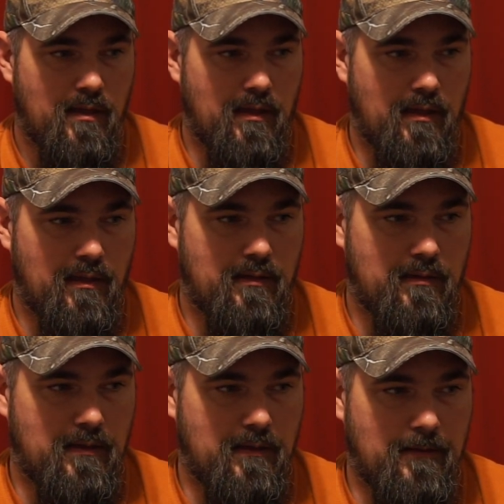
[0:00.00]

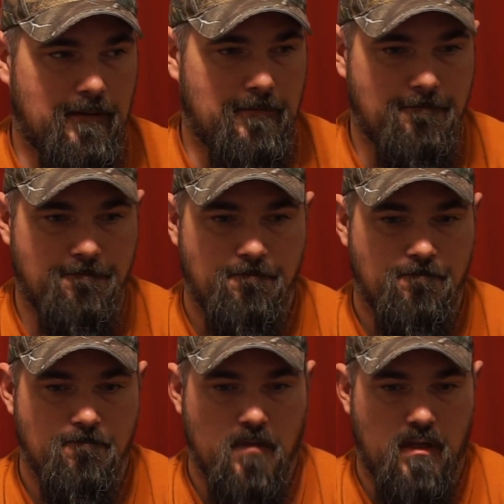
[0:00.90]
And
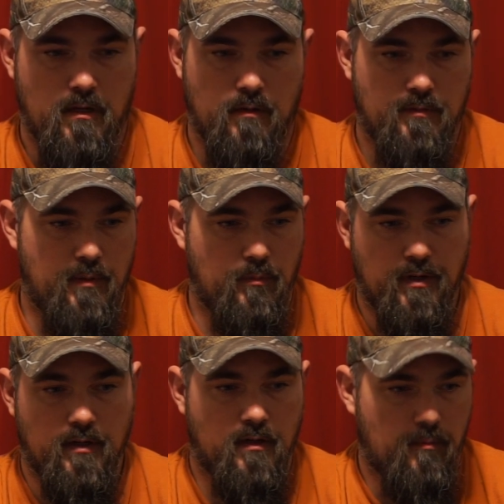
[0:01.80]
you know, and then we're
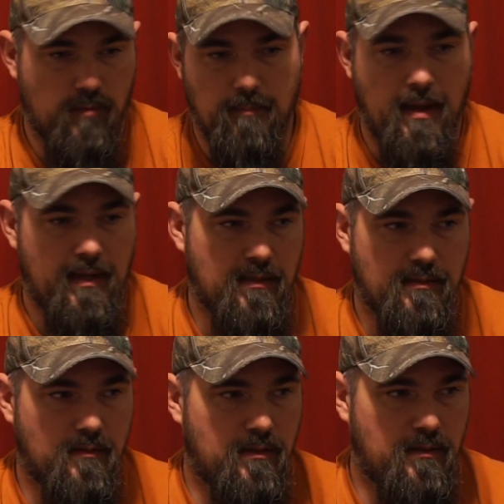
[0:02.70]
gonna come right back
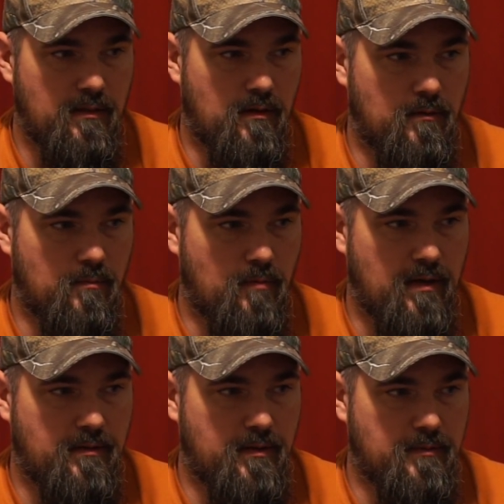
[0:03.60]
in, you know,
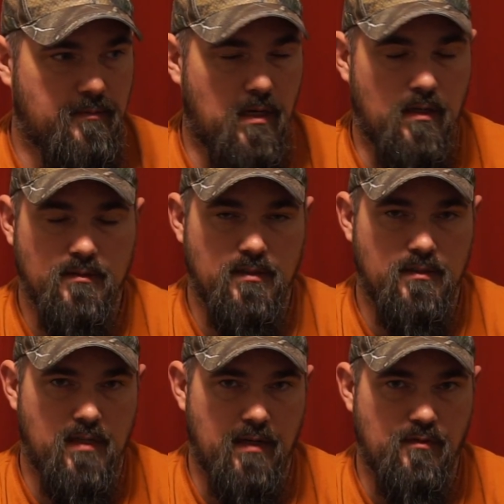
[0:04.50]
around to hunting
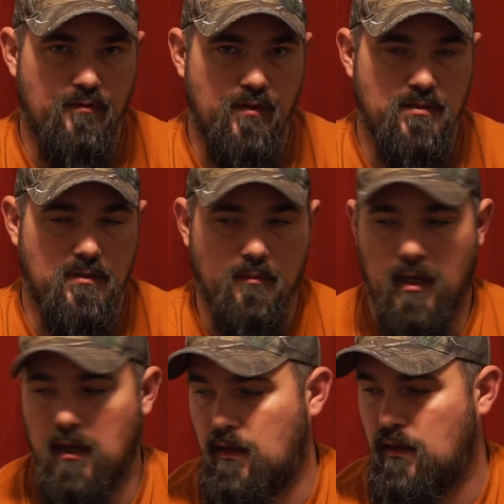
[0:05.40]
season after fishing.
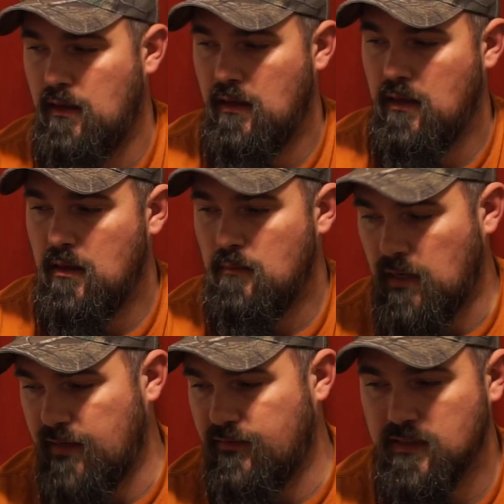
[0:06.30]

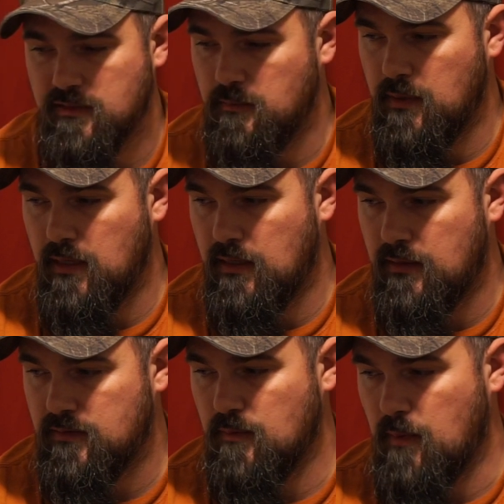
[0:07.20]
Might even get some
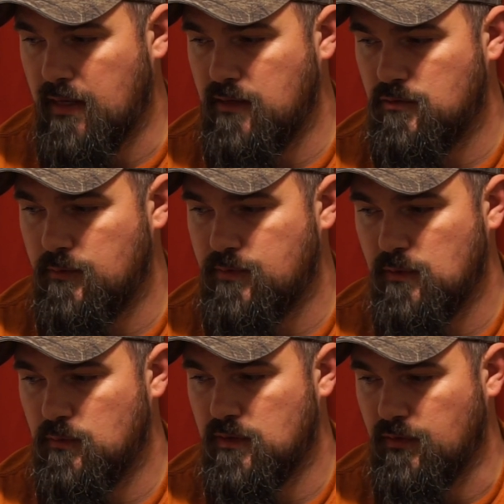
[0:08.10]
hiking trips
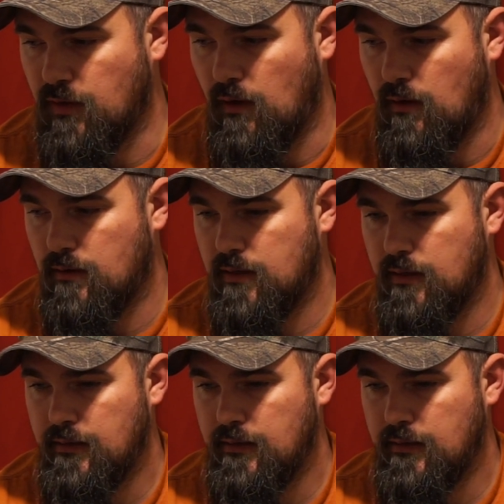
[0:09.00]
in with the dog.